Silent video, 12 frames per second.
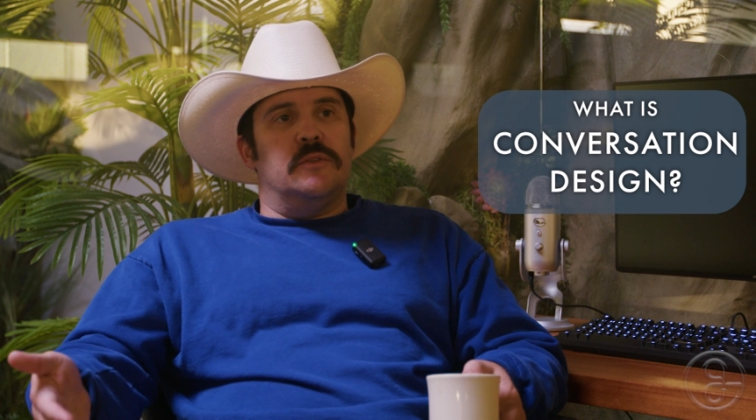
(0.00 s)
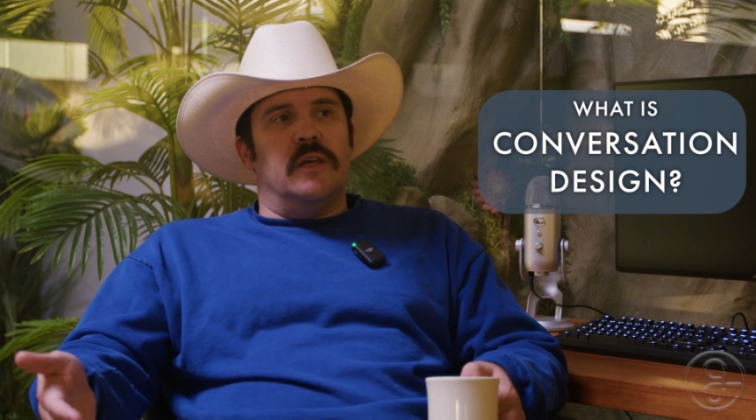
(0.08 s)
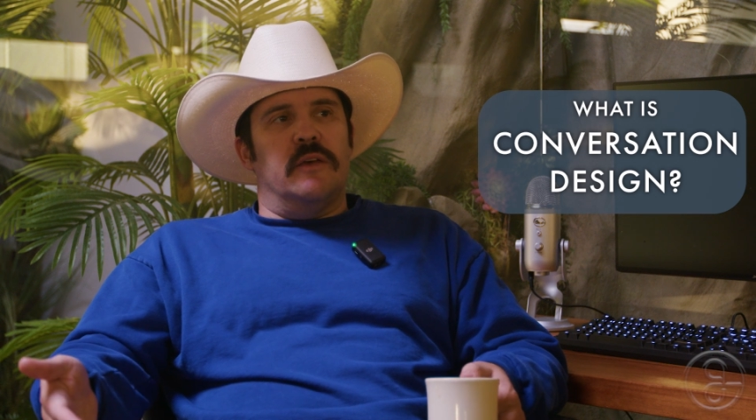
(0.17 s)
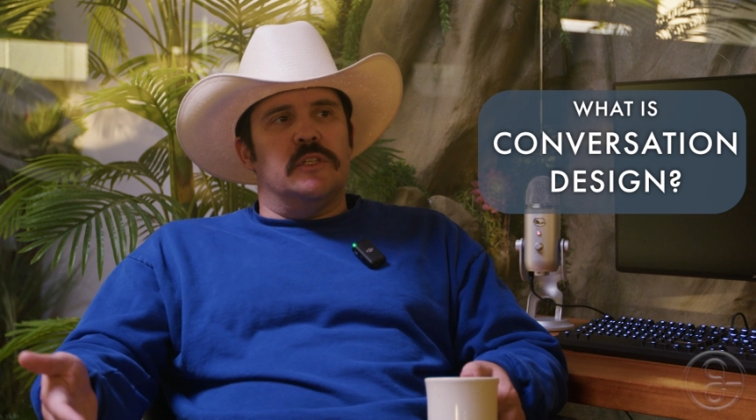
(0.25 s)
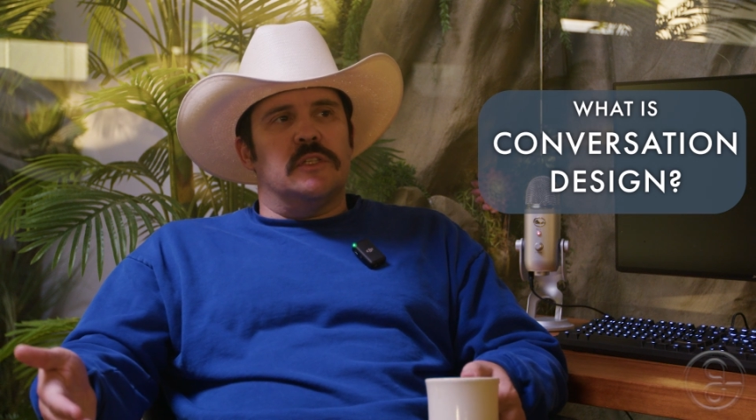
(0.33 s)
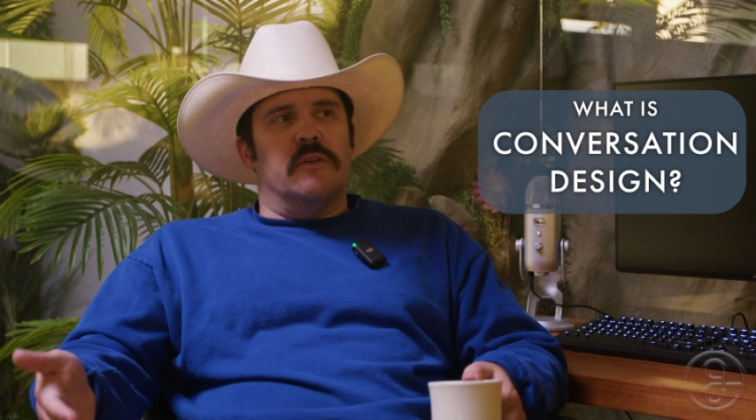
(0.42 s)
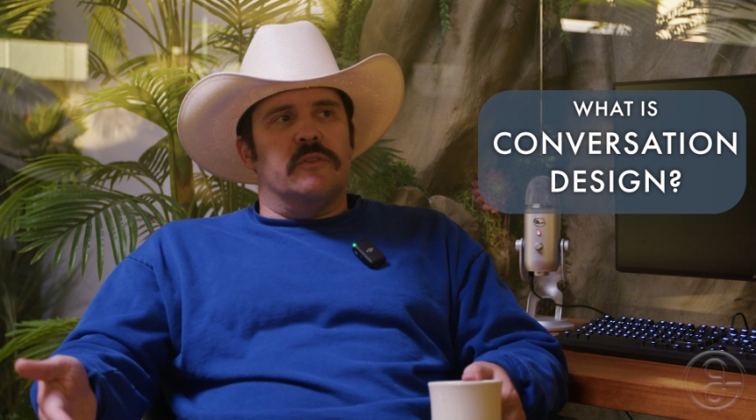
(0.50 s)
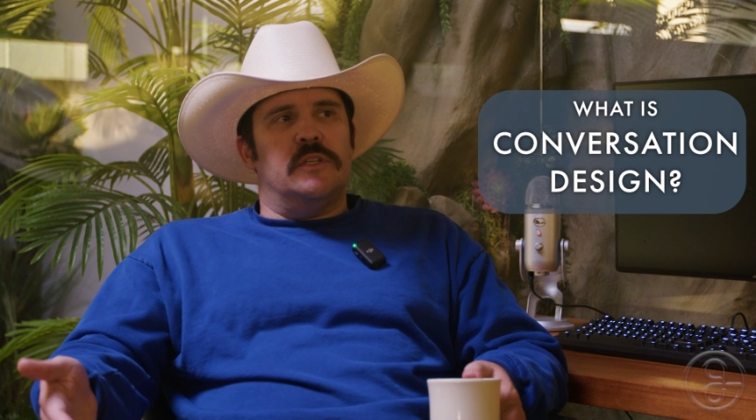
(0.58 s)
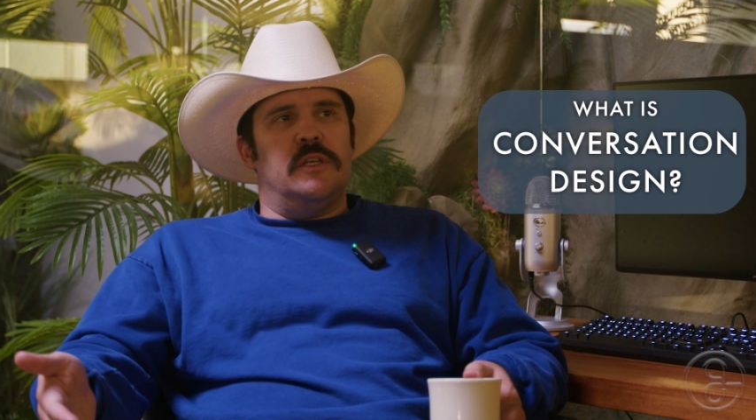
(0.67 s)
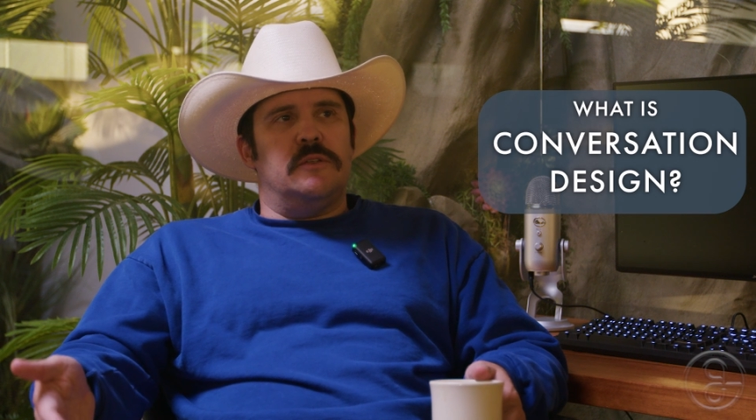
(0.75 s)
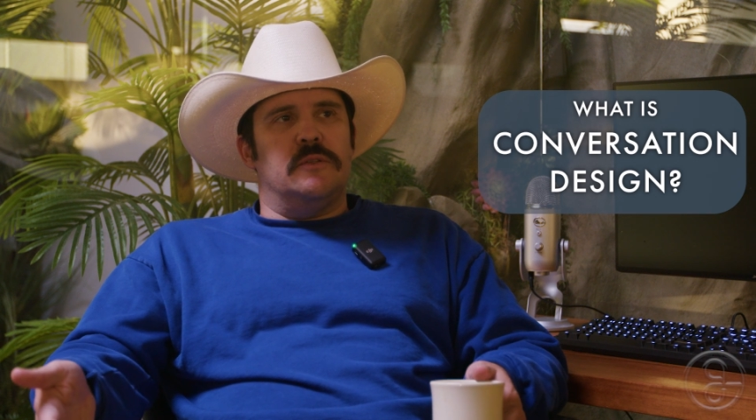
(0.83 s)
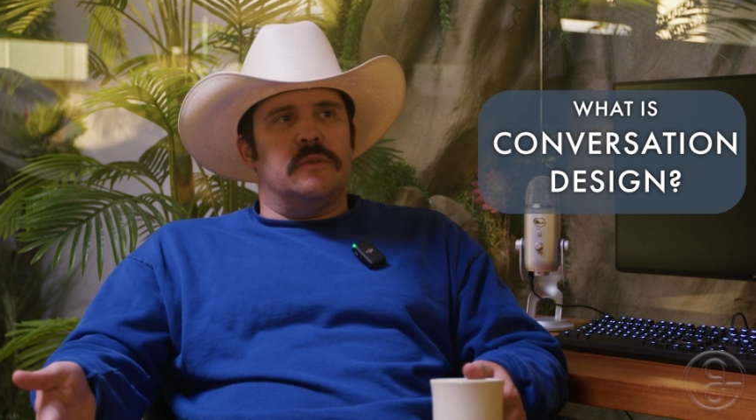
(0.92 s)
to have these
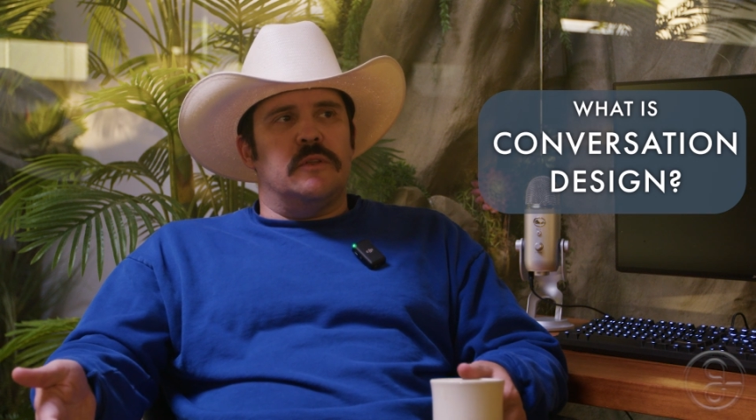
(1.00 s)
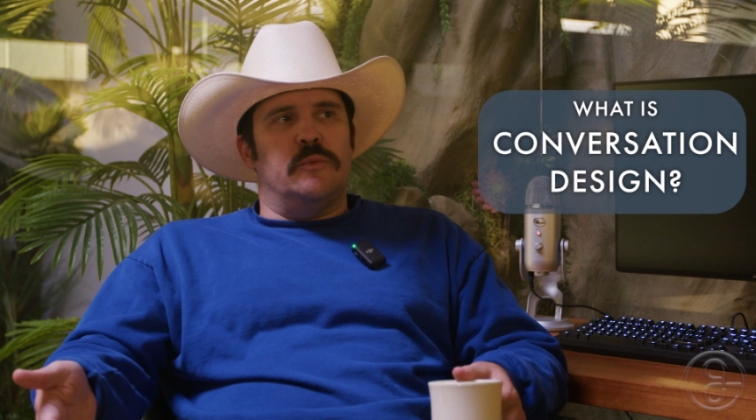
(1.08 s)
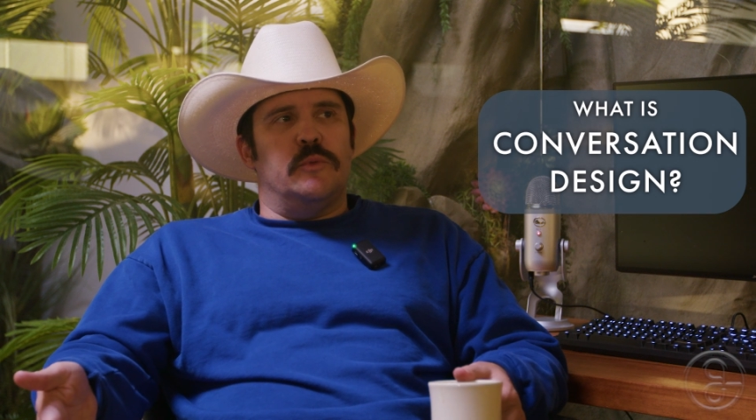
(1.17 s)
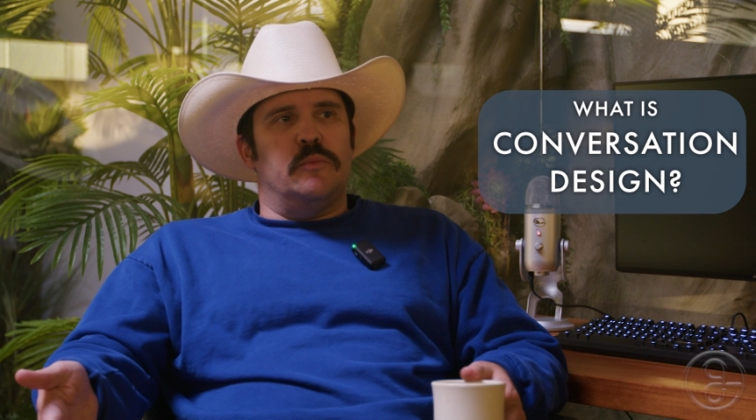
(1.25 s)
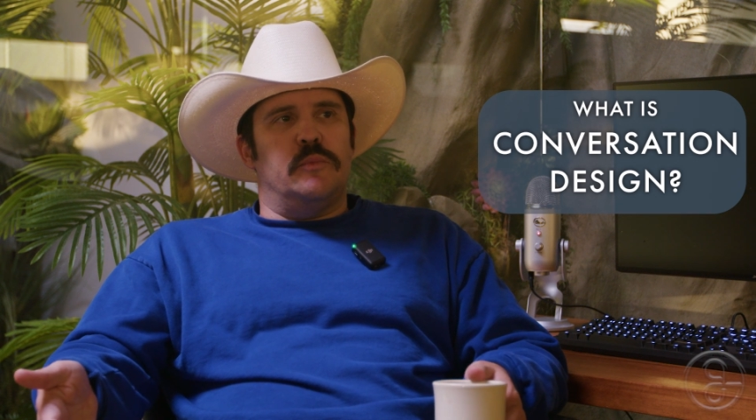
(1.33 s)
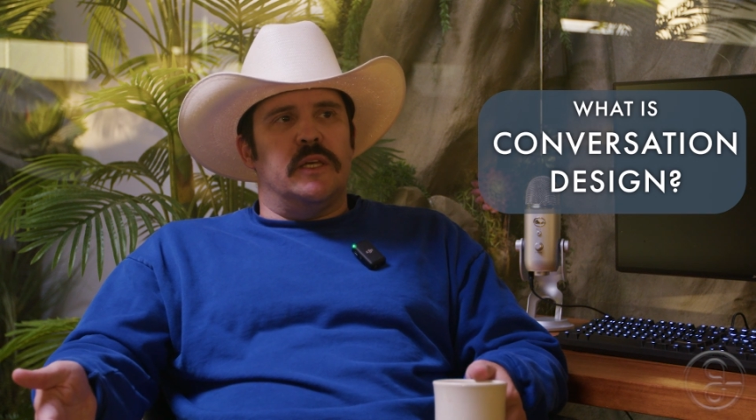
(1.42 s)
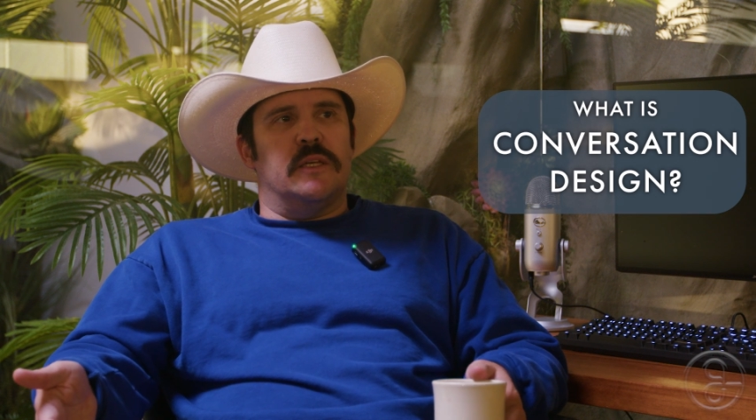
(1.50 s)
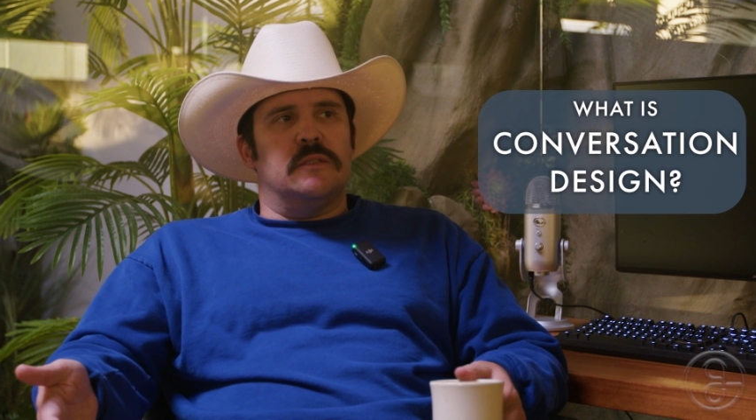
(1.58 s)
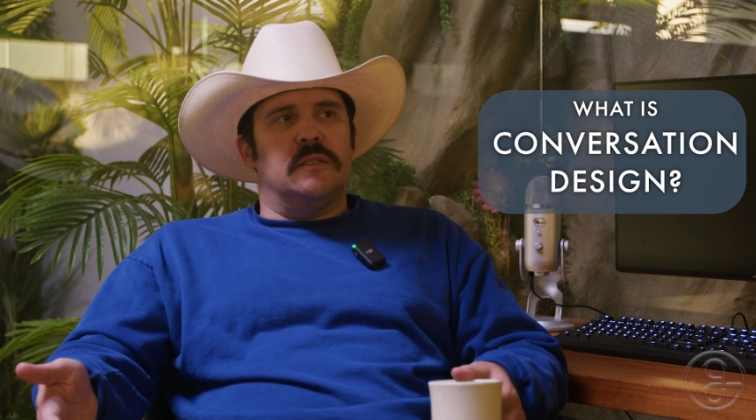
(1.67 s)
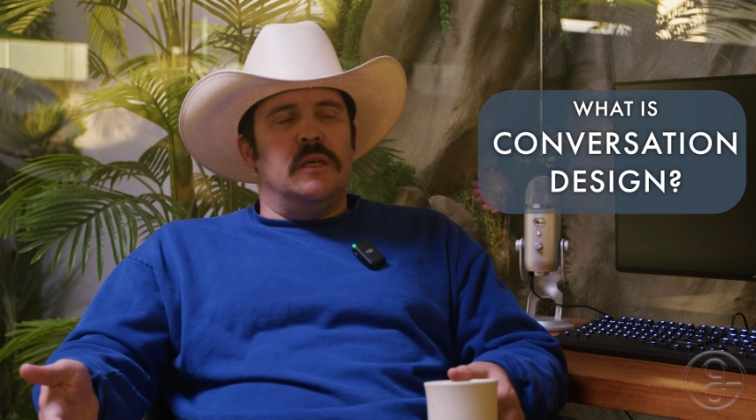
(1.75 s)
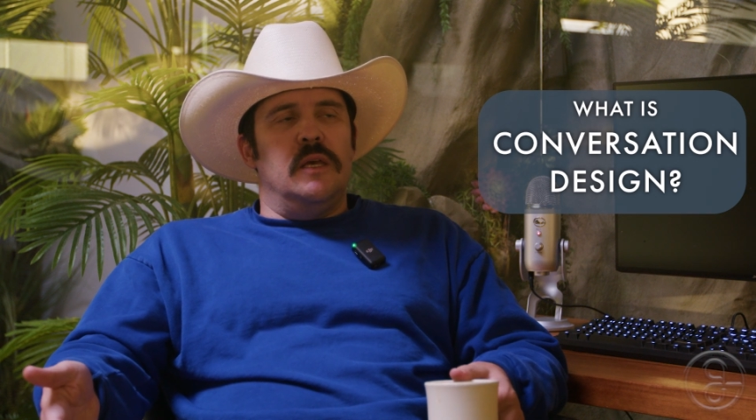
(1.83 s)
conversations with the human beings?